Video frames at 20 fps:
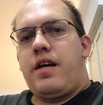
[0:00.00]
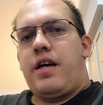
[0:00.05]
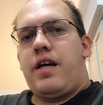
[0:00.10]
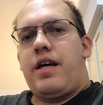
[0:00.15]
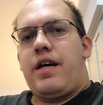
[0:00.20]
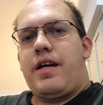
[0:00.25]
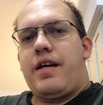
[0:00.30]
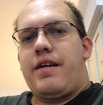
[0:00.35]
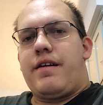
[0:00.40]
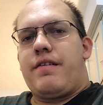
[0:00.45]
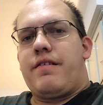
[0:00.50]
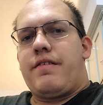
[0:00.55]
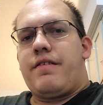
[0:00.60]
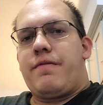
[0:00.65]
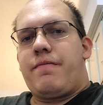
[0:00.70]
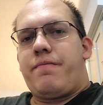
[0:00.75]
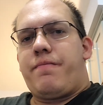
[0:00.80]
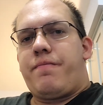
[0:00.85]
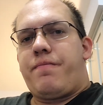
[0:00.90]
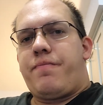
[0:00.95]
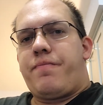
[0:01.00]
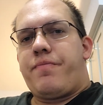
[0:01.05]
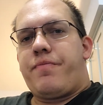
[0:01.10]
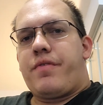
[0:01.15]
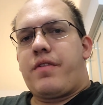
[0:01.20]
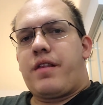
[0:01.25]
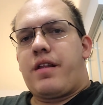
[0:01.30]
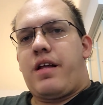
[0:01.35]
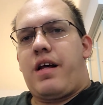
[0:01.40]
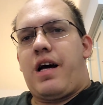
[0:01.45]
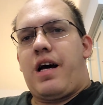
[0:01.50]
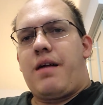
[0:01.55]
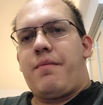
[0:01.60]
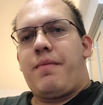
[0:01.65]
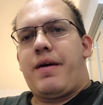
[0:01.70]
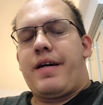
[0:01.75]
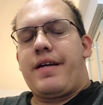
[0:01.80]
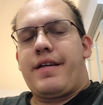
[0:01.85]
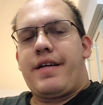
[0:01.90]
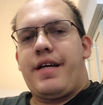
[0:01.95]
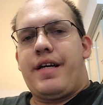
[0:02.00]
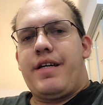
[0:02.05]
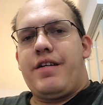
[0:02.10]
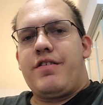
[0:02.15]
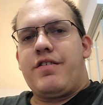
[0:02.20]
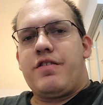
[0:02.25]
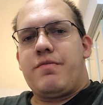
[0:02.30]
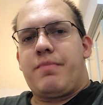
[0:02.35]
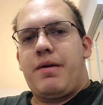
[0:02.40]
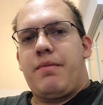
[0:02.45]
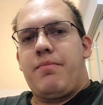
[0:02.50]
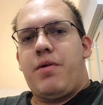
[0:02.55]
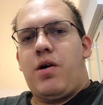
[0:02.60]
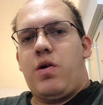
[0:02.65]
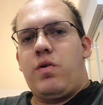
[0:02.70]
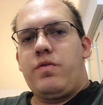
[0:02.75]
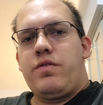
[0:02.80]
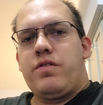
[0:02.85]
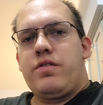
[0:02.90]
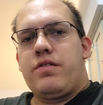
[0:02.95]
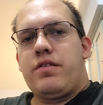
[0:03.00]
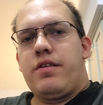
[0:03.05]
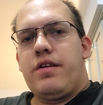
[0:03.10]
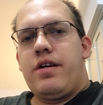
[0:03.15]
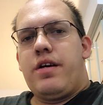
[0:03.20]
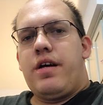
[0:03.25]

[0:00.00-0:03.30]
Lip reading: And on my gauges, my modes,